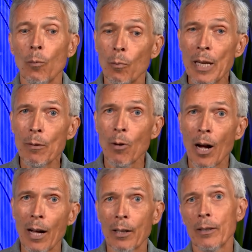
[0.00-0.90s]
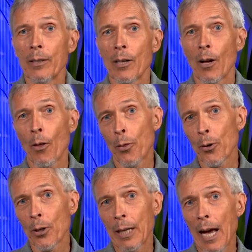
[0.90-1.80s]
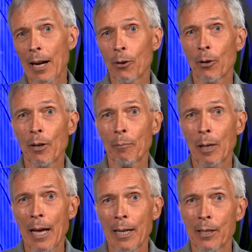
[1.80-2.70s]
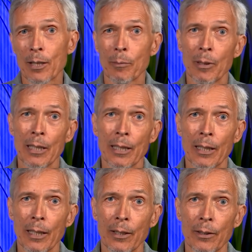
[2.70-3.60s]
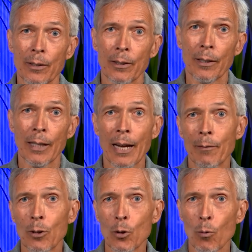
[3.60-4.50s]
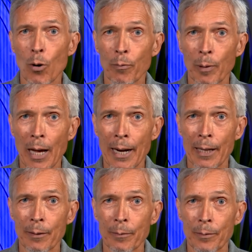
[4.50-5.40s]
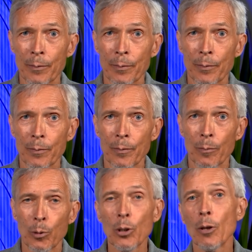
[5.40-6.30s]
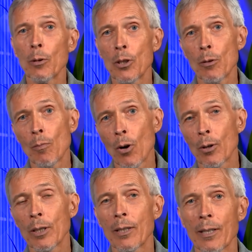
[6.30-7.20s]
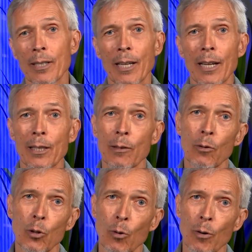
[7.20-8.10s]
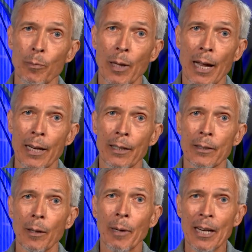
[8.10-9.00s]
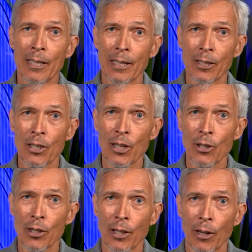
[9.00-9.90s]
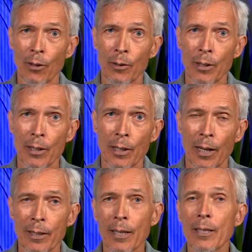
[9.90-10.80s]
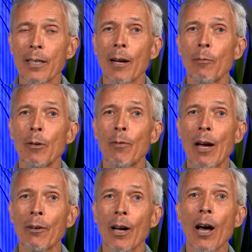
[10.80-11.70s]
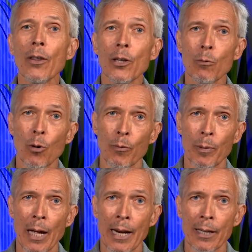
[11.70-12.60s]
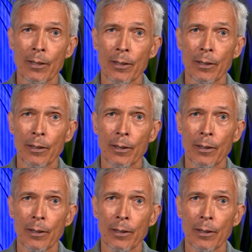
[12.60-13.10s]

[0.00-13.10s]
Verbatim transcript: Meanwhile, a third category of planets has been declared, that of the dwarf planet. Pluto was demoted to the status of a dwarf planet about a dozen years ago, and since then, we found other dwarf planets,